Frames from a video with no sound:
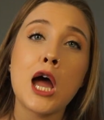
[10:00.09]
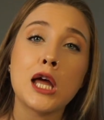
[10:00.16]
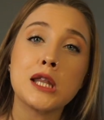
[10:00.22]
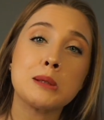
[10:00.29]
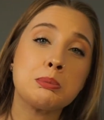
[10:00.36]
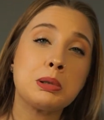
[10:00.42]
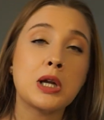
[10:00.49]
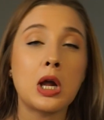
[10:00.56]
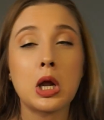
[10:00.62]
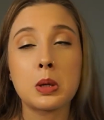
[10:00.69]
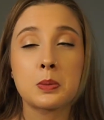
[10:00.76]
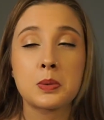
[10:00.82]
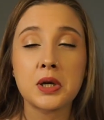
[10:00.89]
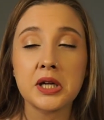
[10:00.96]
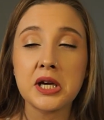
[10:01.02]
and then put
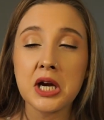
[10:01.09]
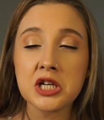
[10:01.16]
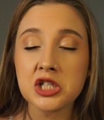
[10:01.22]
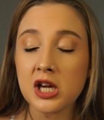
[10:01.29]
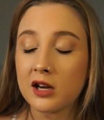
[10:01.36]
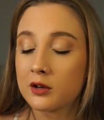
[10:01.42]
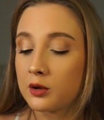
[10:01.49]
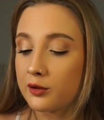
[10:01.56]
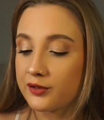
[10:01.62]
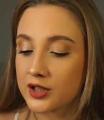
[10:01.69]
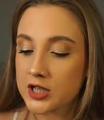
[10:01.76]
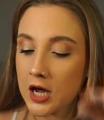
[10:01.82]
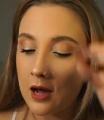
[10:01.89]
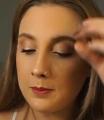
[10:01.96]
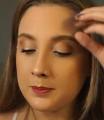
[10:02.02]
on a pretty eyeshadow over
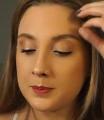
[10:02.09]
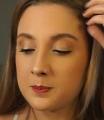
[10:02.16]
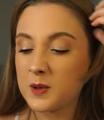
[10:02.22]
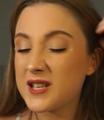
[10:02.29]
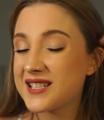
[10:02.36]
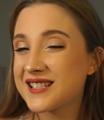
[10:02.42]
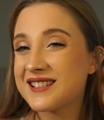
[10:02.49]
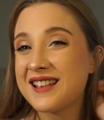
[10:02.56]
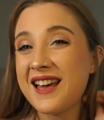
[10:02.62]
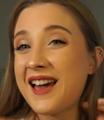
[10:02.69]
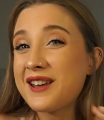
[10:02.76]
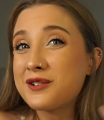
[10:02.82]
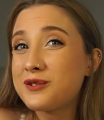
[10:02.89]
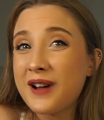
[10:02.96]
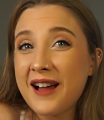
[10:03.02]
top because
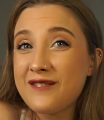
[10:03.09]
I don't